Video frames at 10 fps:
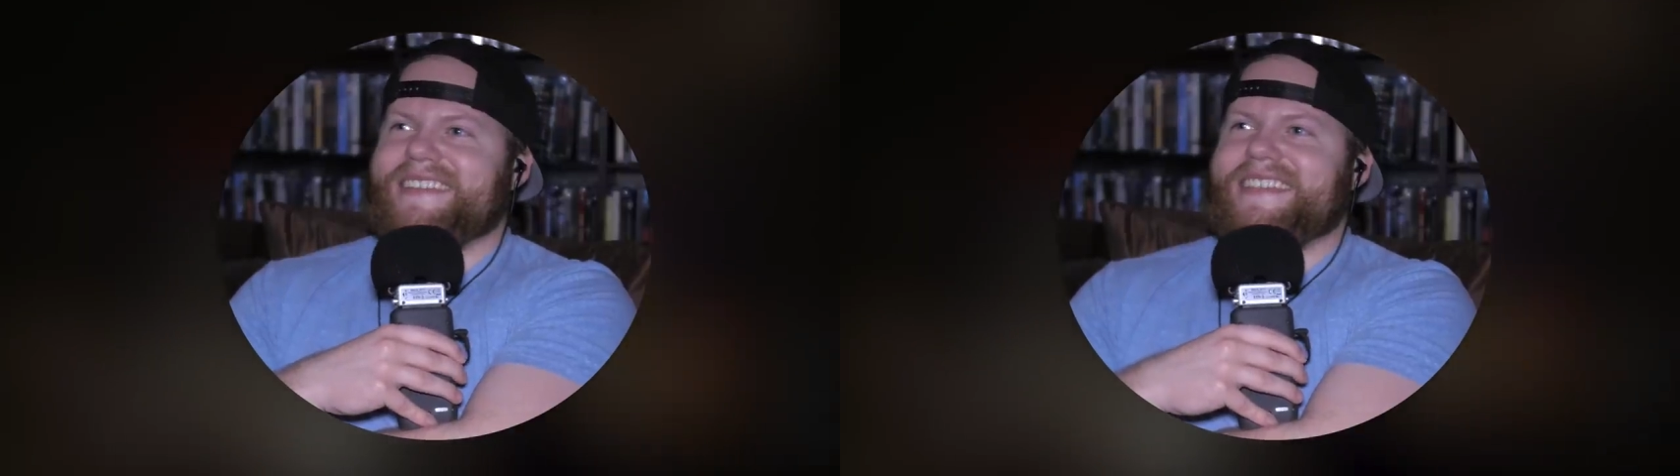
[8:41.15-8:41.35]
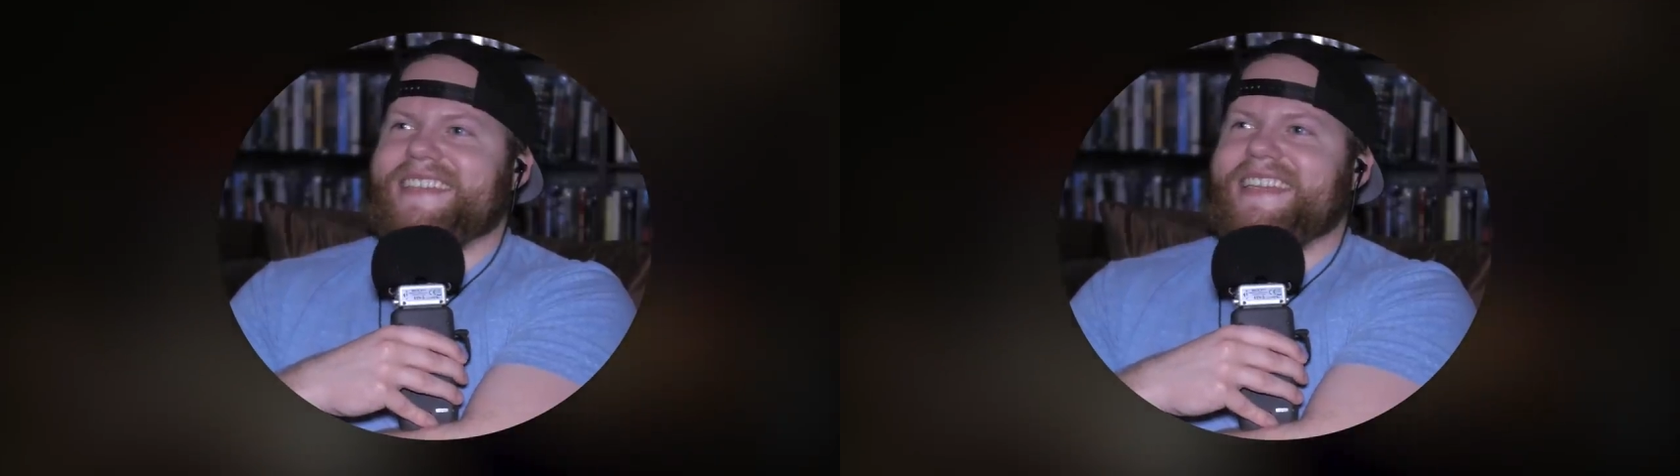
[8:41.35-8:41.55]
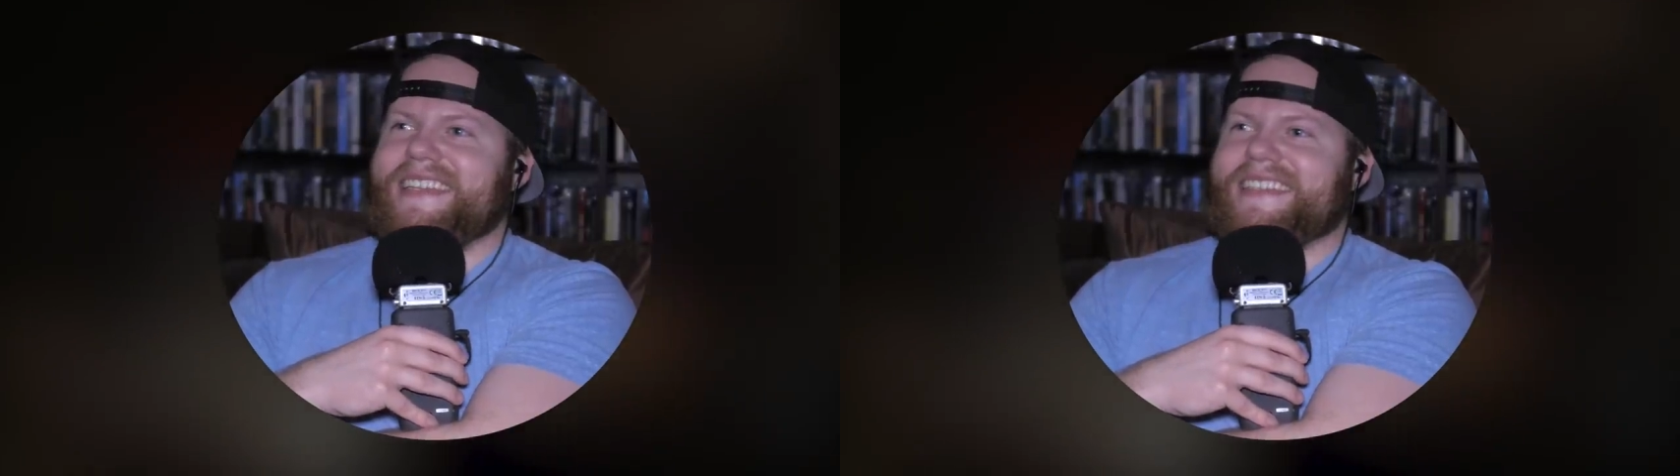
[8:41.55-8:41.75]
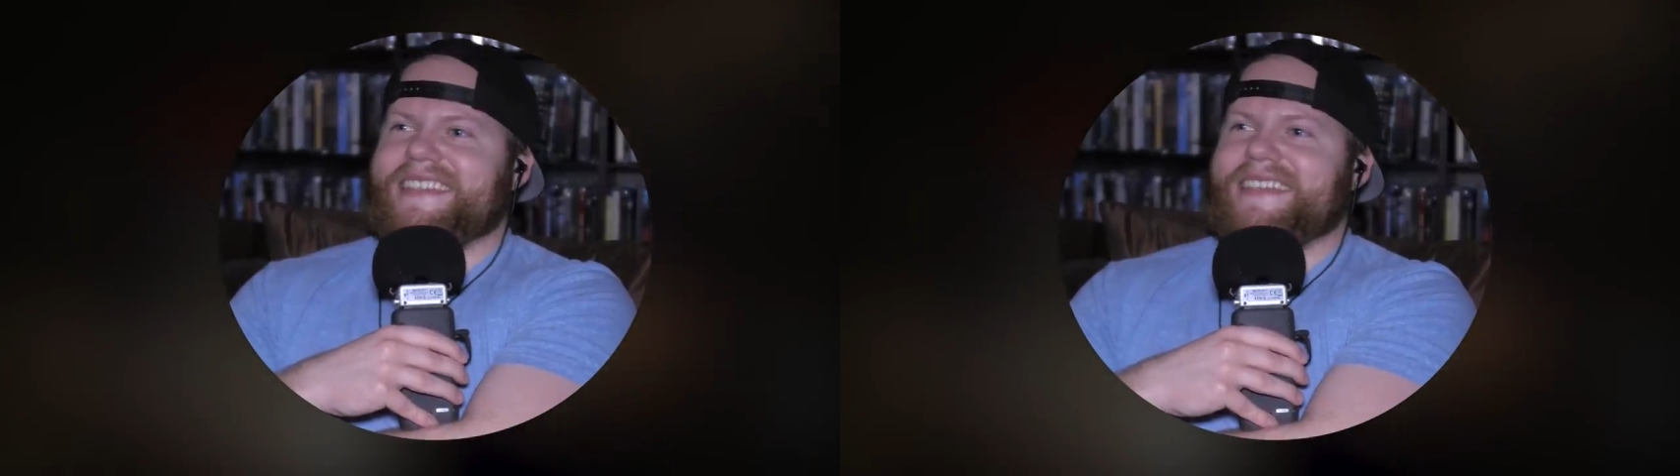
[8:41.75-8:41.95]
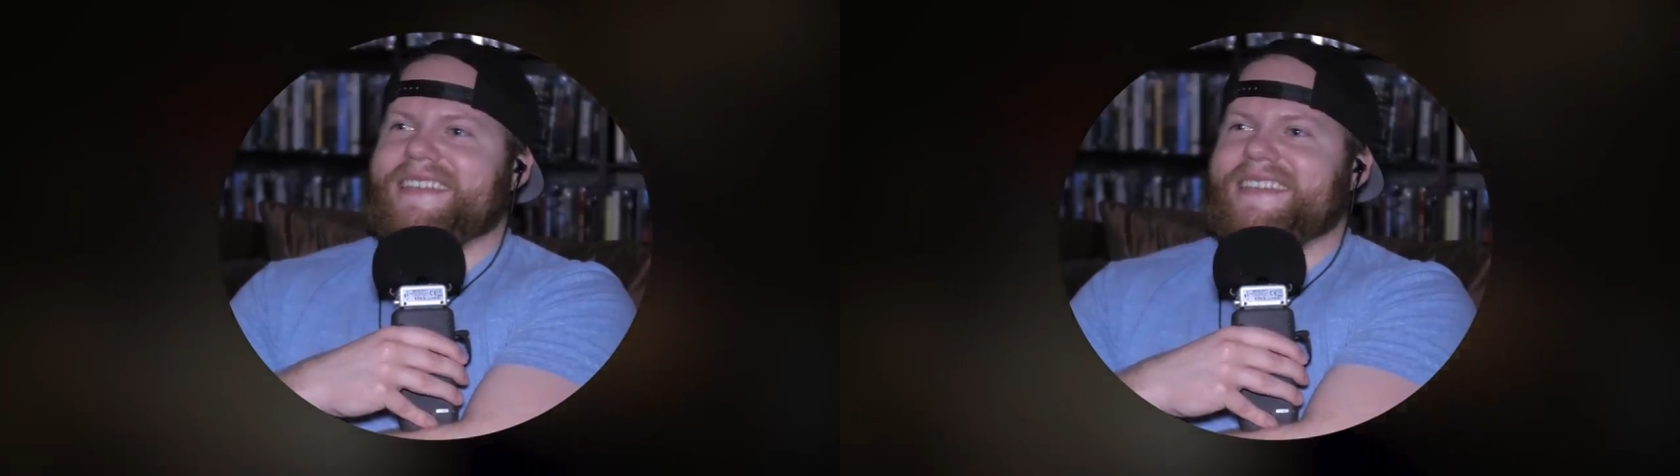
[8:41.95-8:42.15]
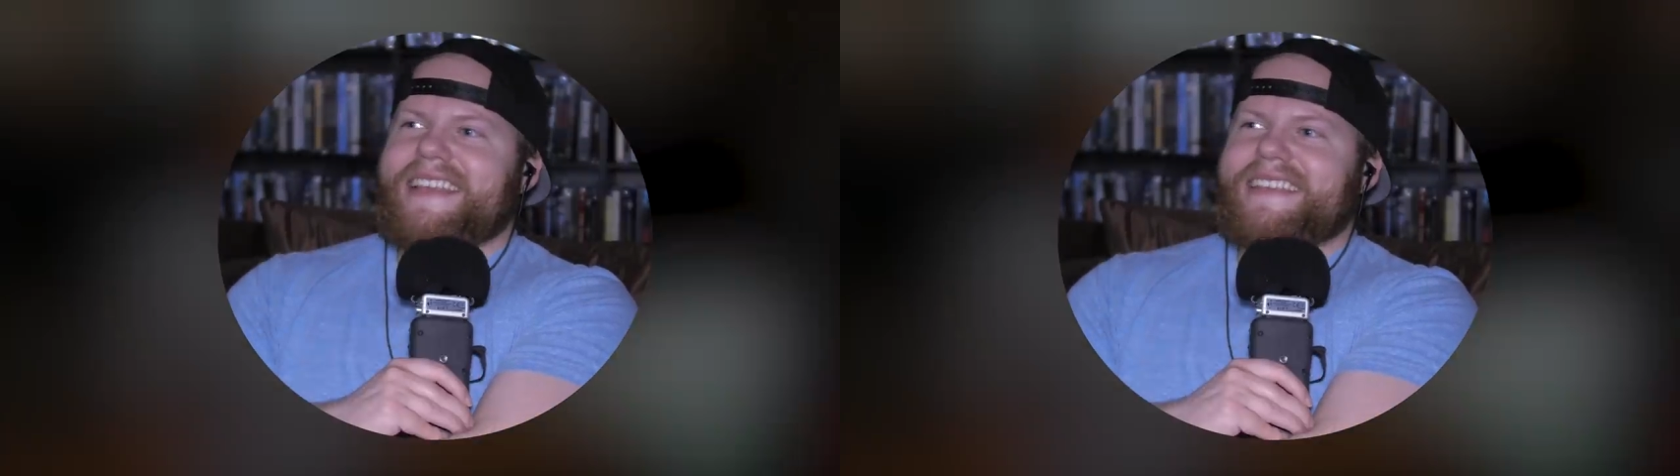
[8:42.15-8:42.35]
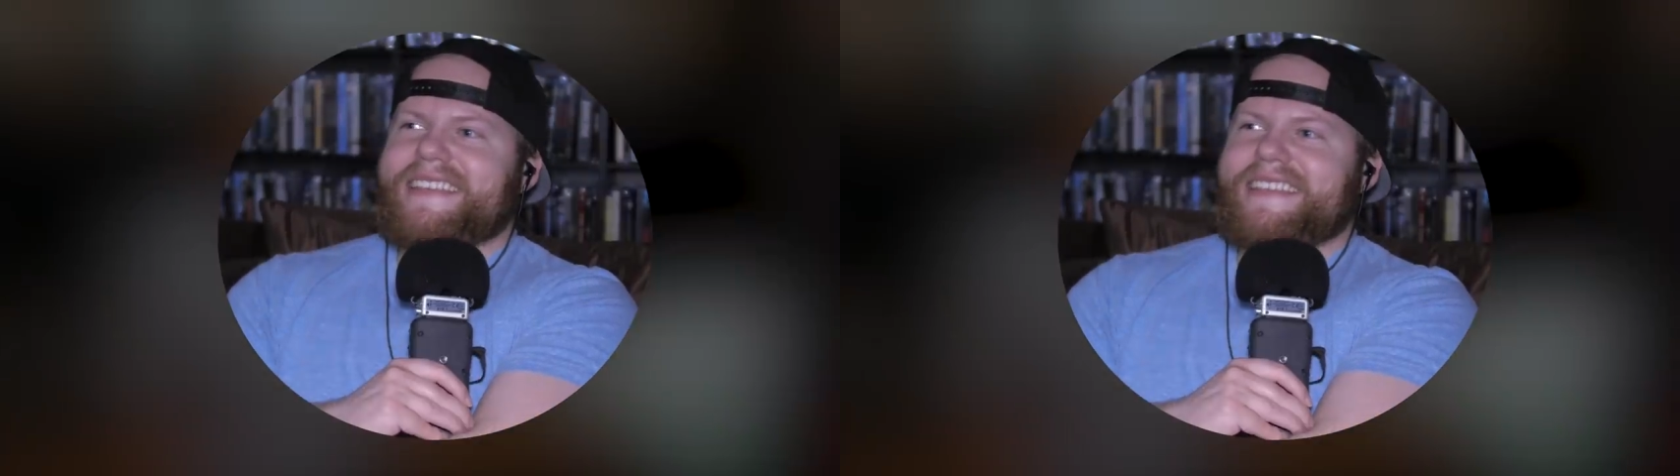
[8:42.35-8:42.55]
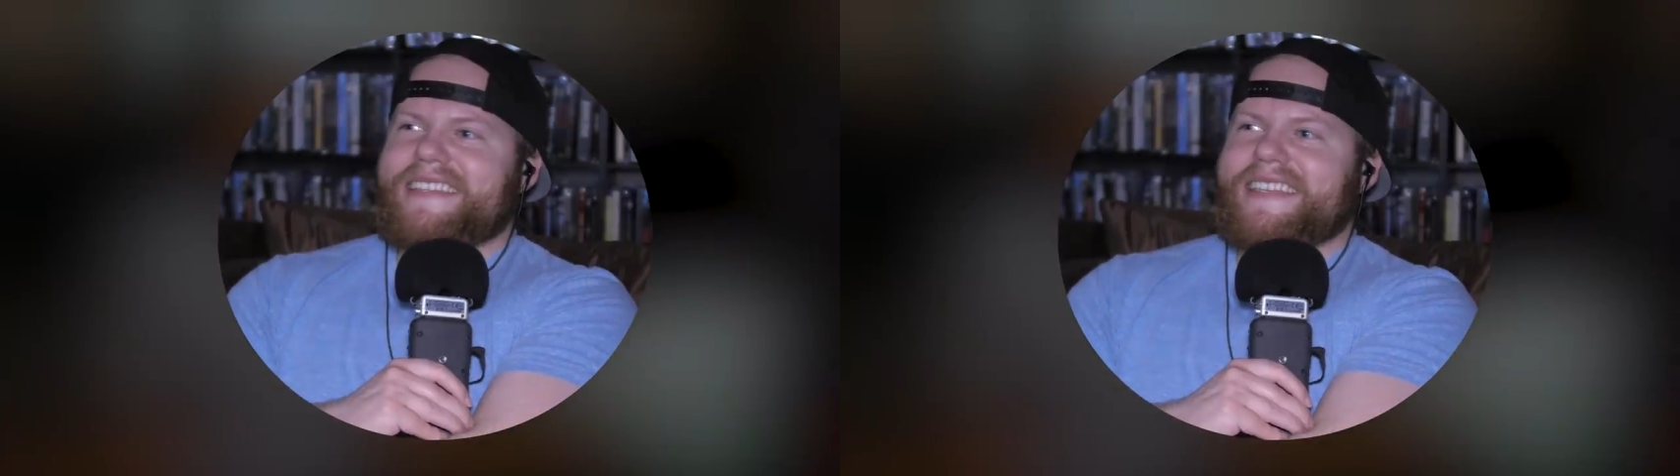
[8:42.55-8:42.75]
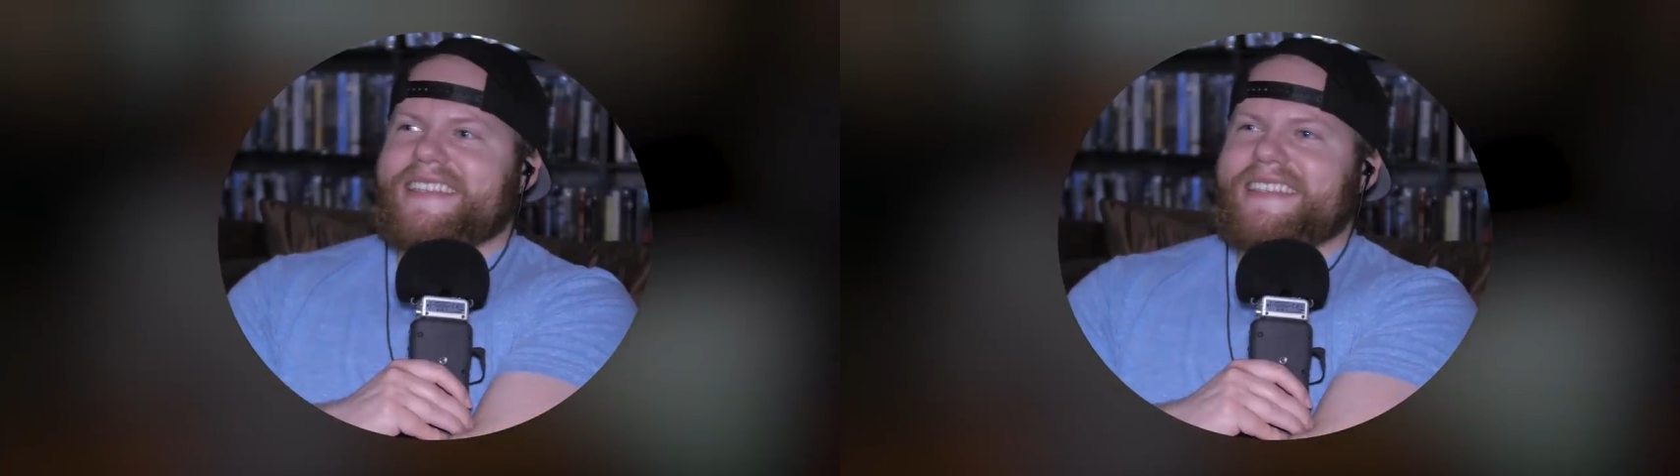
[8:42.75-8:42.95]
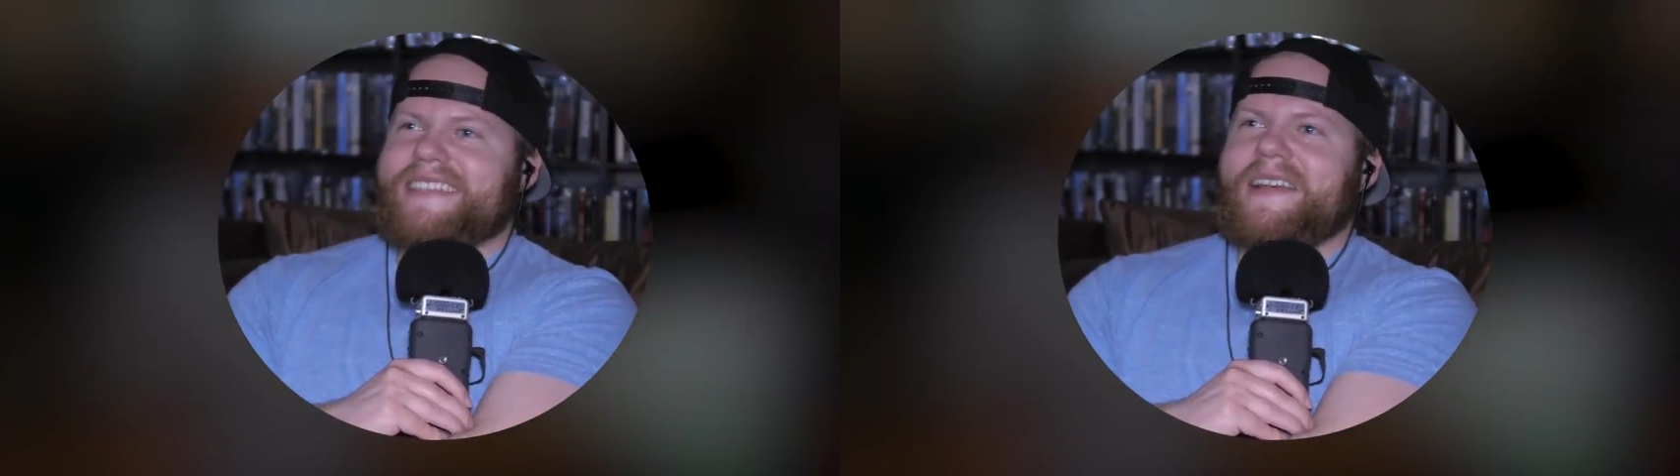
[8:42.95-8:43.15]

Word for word: jeez dude this is just